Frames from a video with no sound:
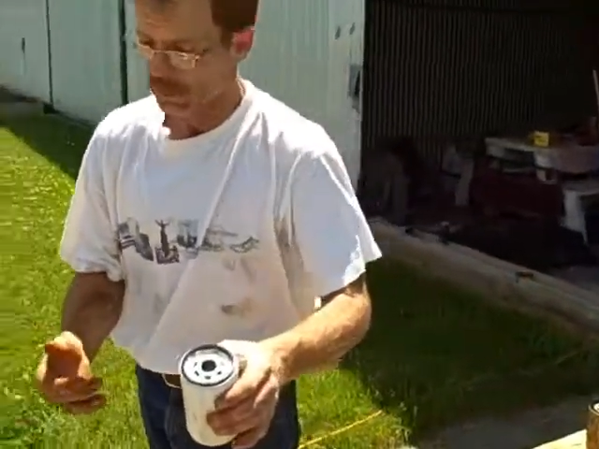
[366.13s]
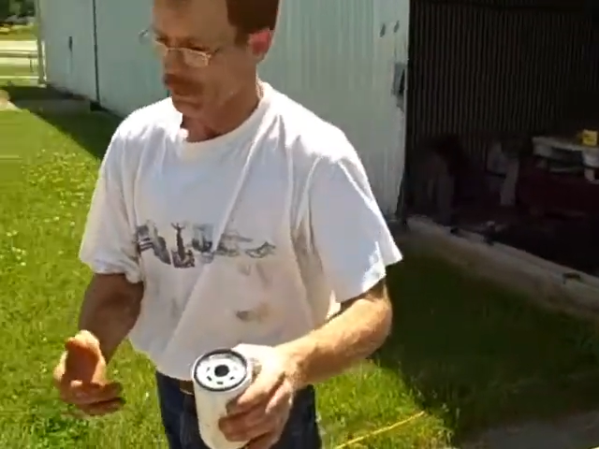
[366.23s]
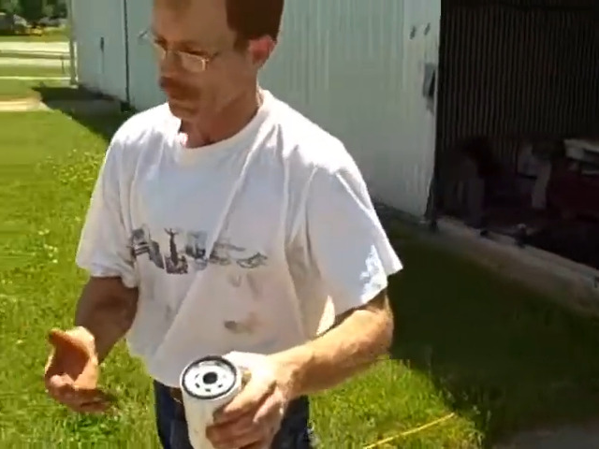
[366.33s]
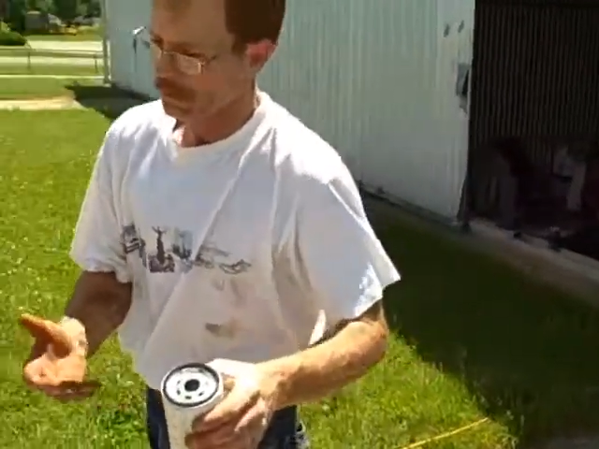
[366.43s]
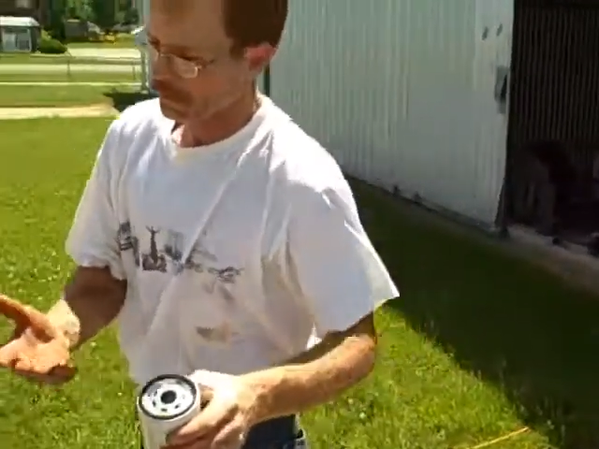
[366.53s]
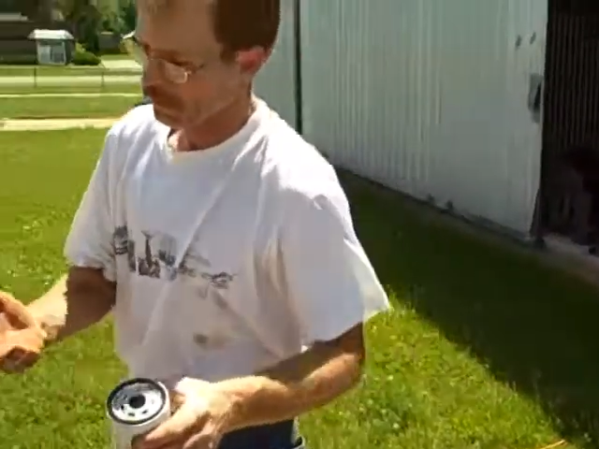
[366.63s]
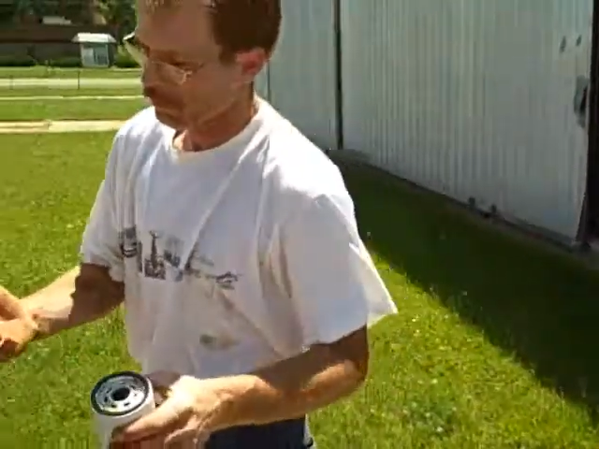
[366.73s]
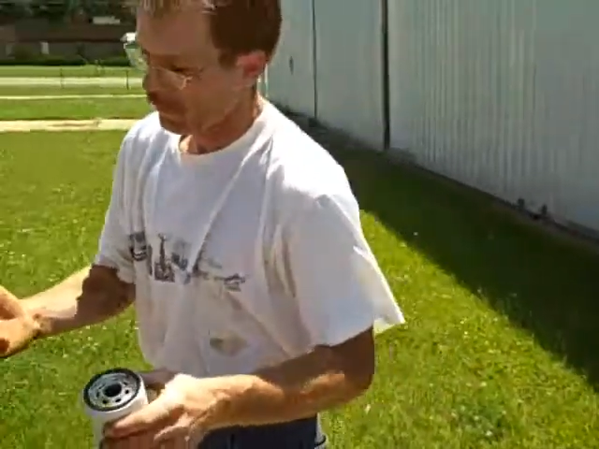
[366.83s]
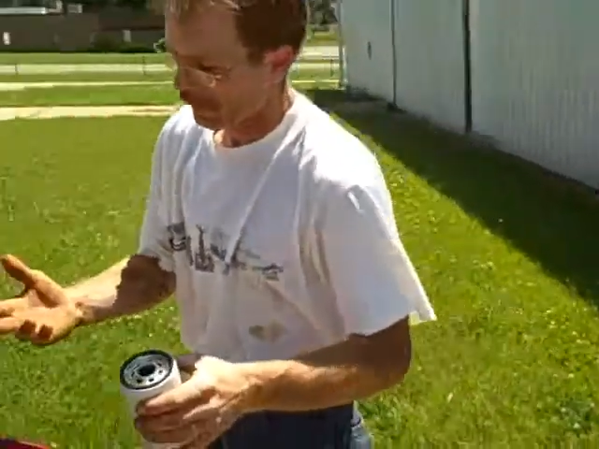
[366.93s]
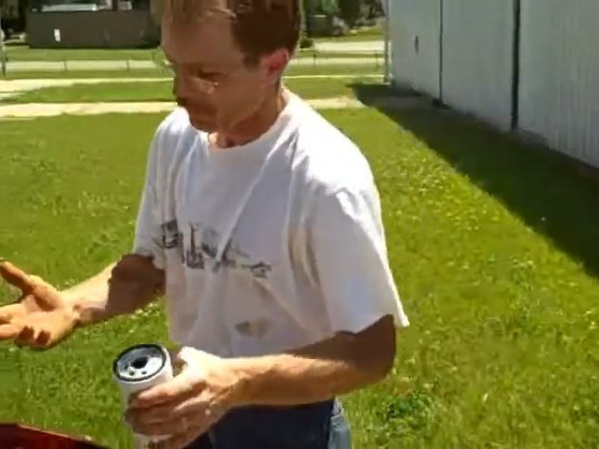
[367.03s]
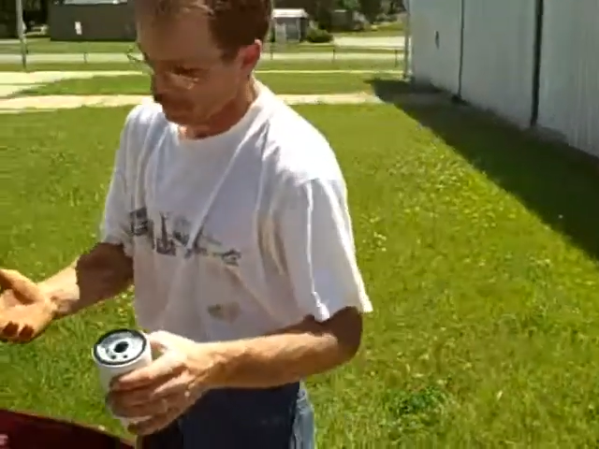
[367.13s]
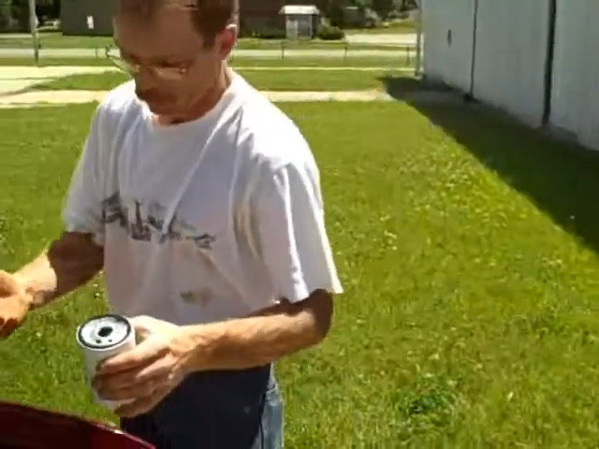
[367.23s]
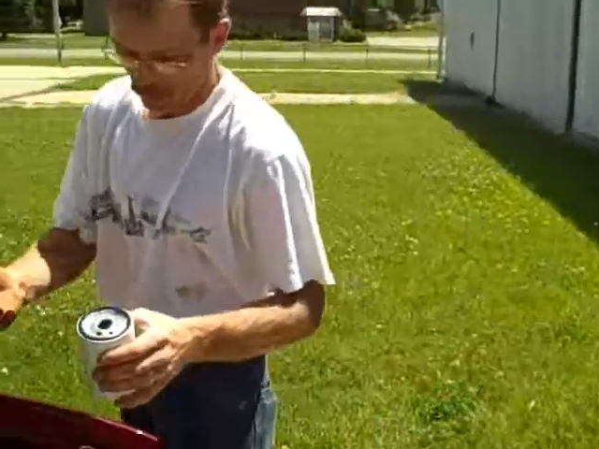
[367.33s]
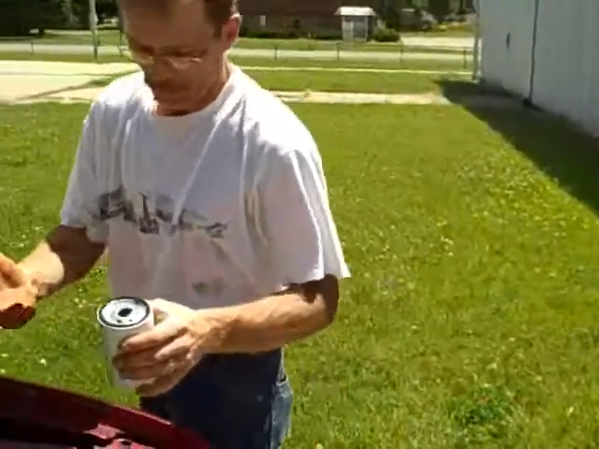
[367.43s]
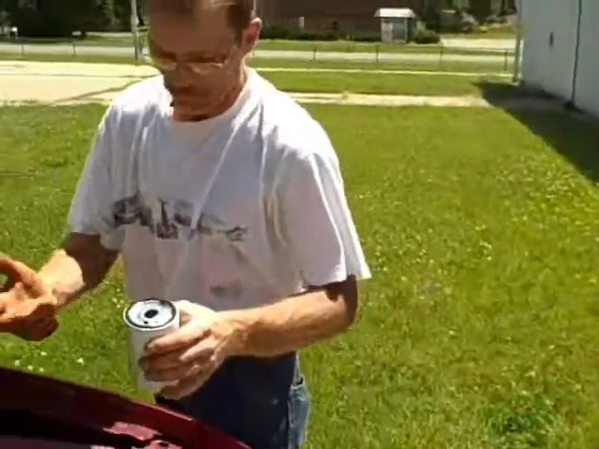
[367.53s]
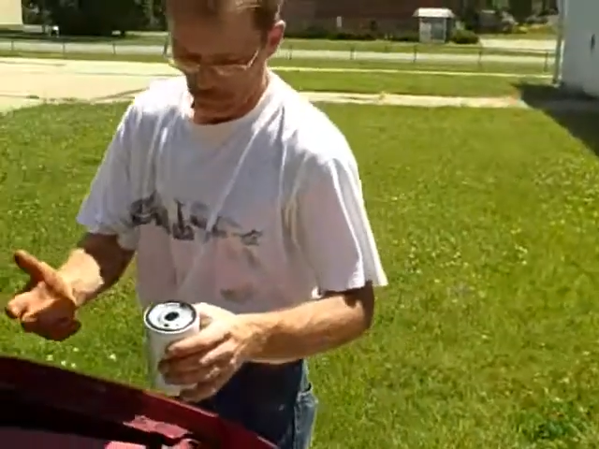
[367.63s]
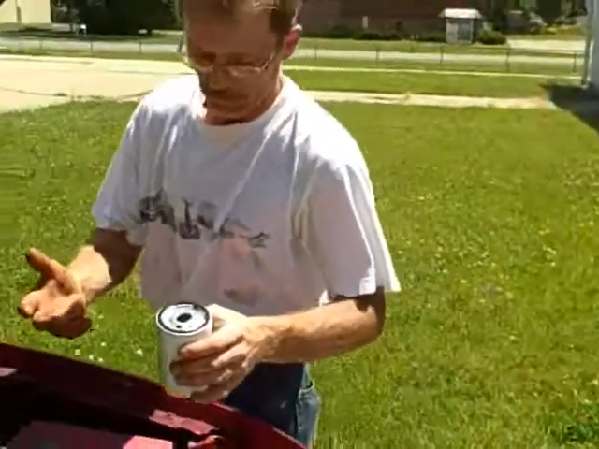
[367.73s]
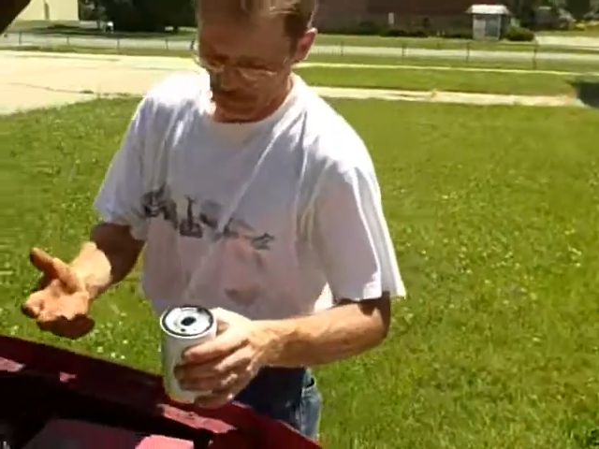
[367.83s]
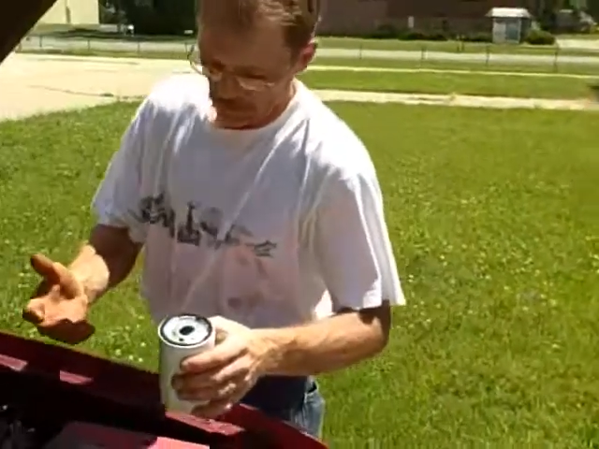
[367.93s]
is just take this oil filter